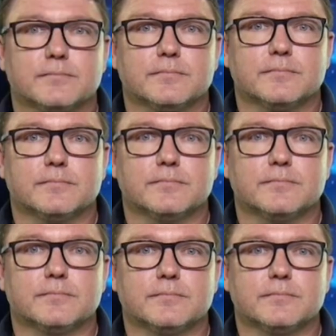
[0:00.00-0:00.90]

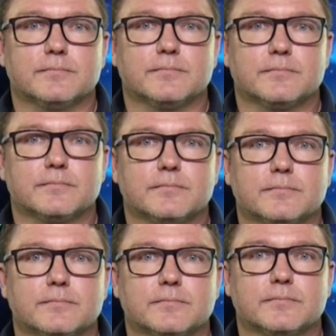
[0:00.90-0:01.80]

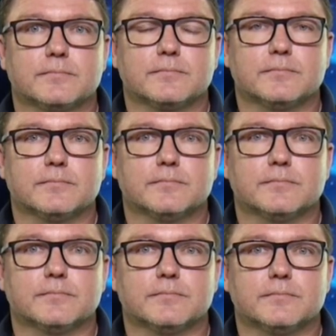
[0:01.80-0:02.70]

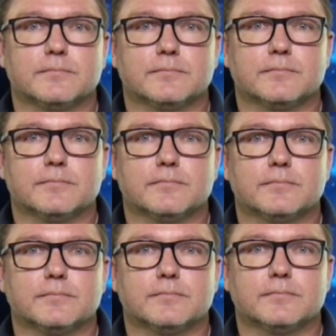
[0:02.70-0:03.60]

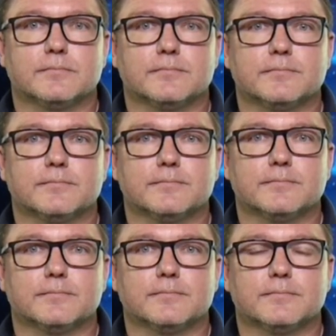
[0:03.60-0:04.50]

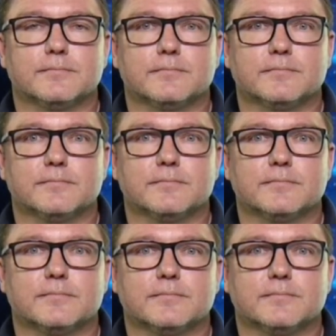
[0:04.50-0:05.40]

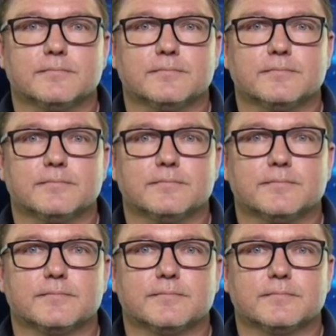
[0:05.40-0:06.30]

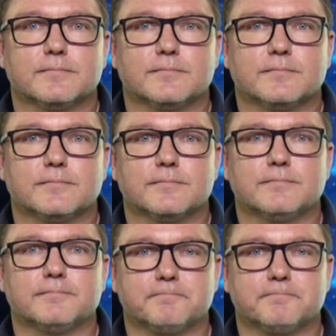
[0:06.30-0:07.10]
[no speech]